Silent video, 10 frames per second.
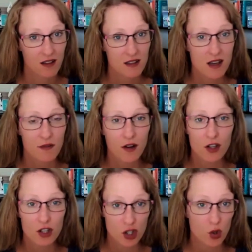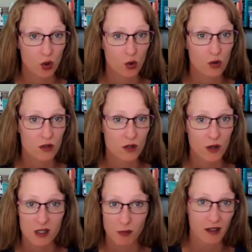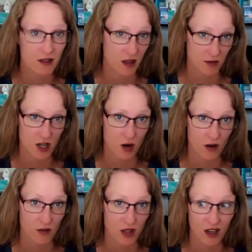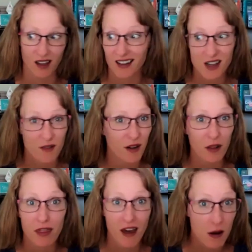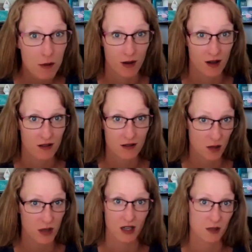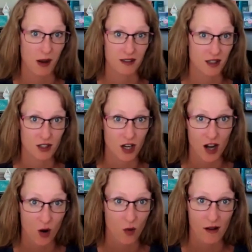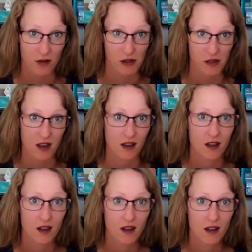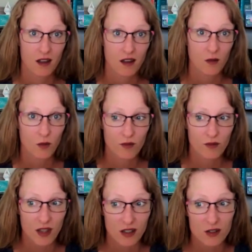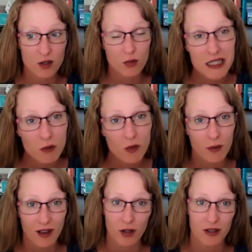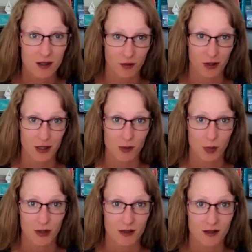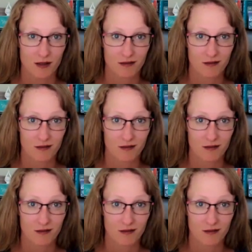It's not fair to you to expect them to know everything, and it's not fair to them to be expected to know everything. There's a reason why we have all these different disciplines.